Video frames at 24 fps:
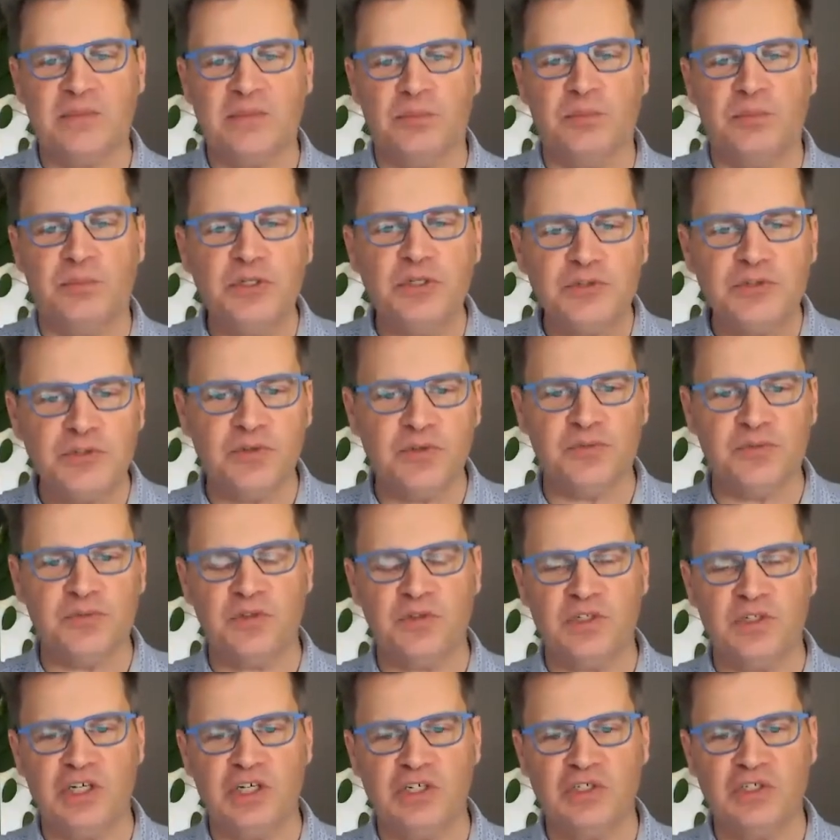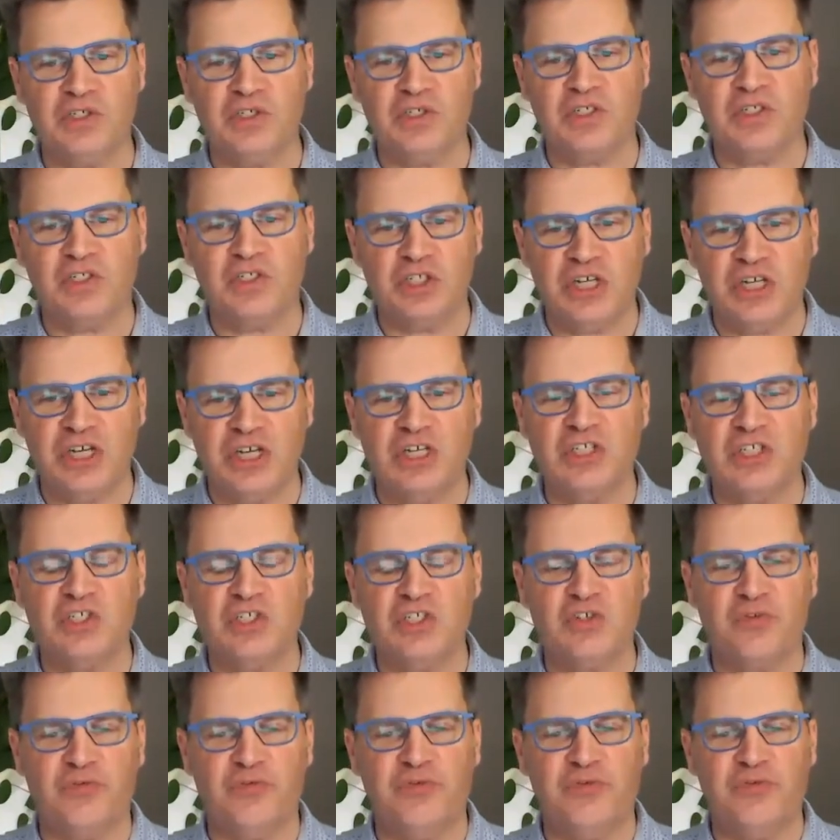most of the things
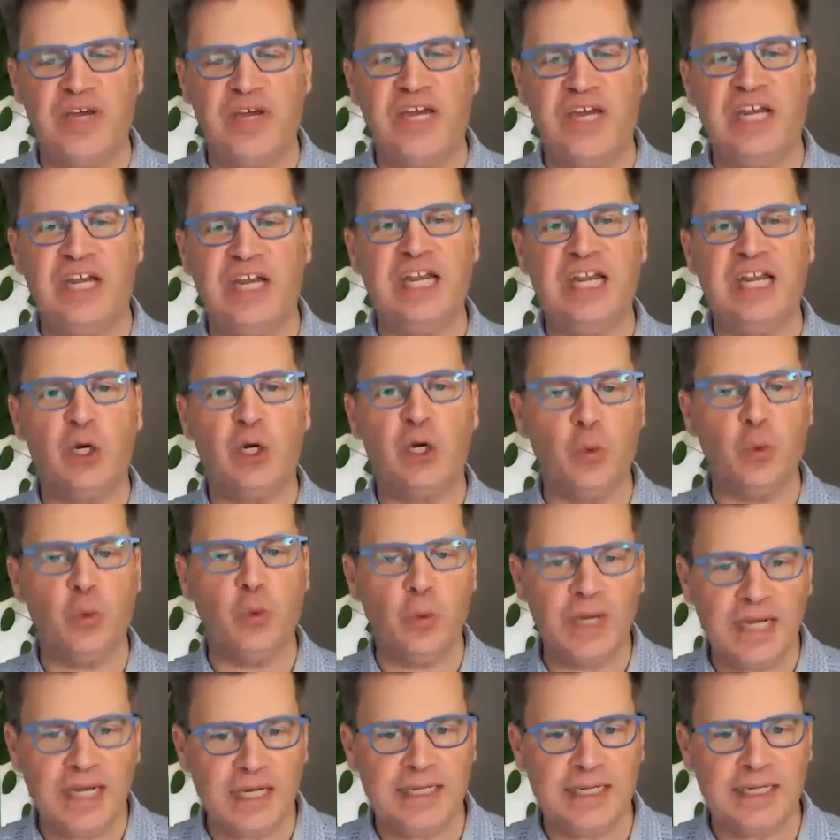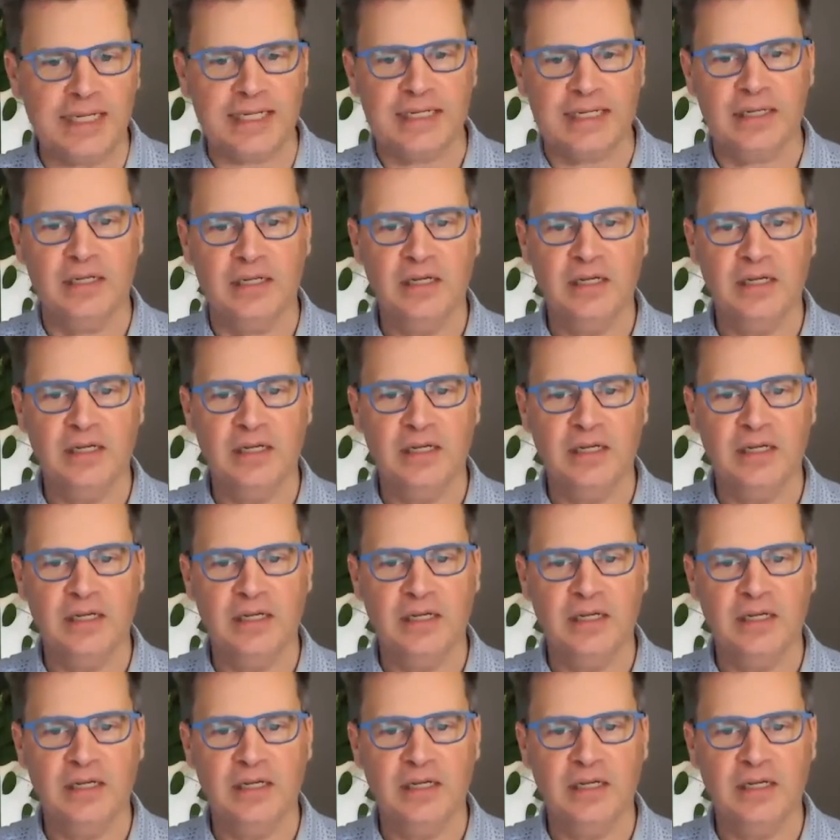change very quickly.